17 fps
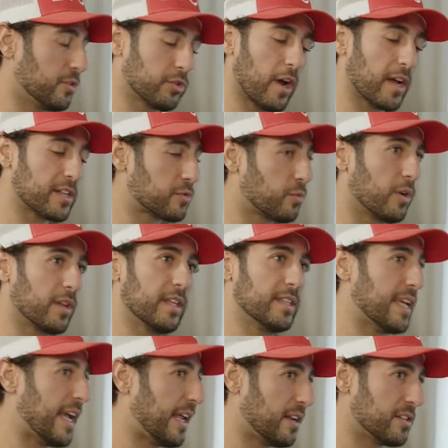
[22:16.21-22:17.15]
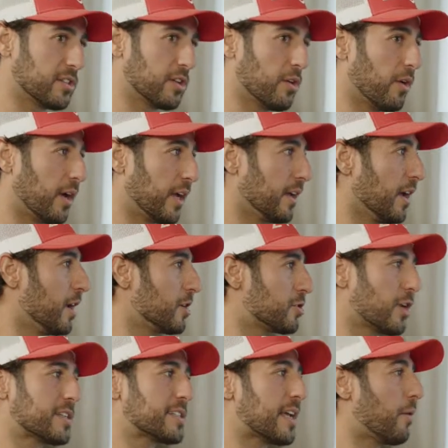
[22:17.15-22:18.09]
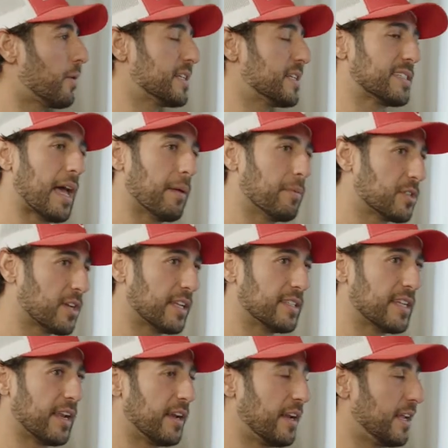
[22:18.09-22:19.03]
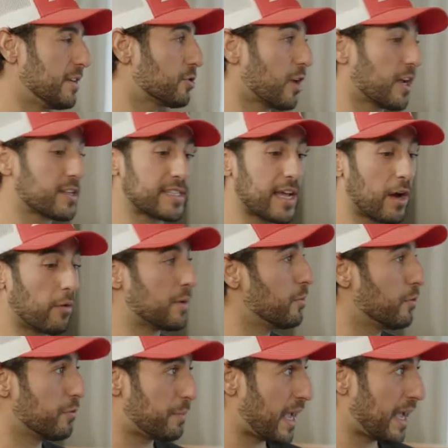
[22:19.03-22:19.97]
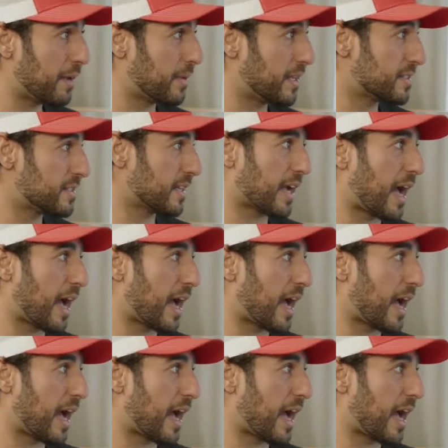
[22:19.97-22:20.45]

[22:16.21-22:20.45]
Trust where the data is going, trust how we establish identity, trust how we move payments.